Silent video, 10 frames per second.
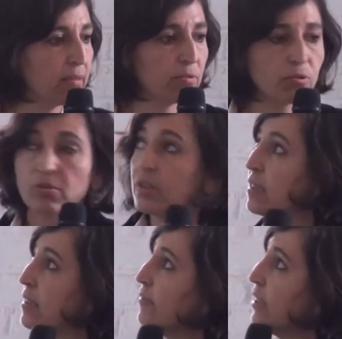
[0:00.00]
So this
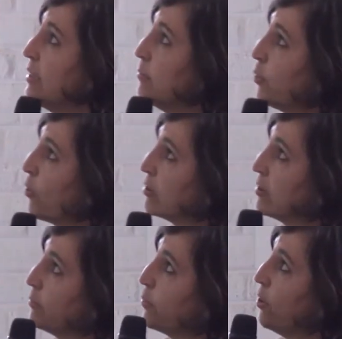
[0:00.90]
is a very
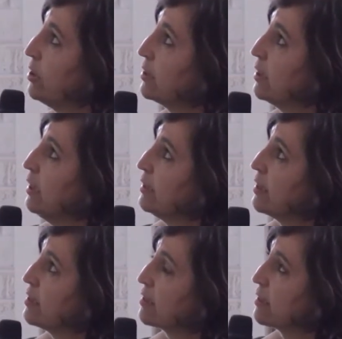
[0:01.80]
important point.
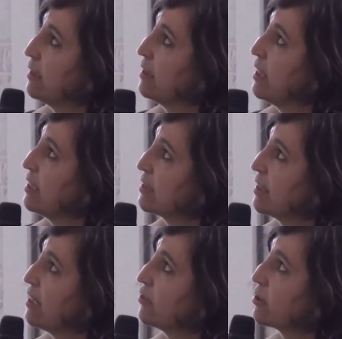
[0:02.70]
There is a
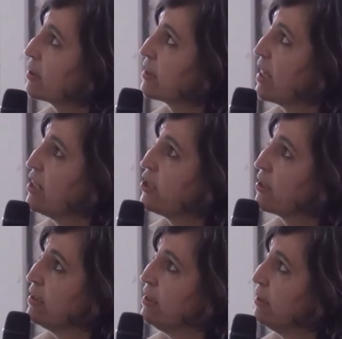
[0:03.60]

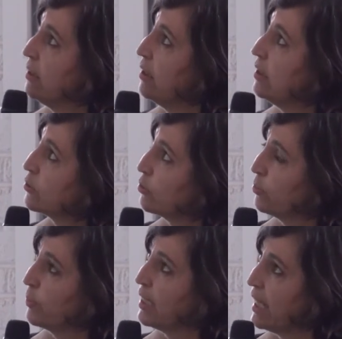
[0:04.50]
centralization
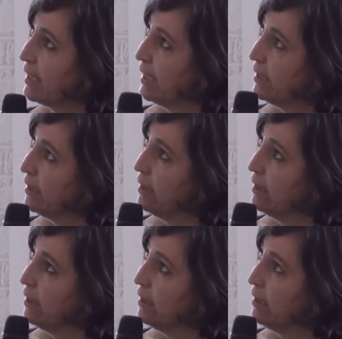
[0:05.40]
to planning.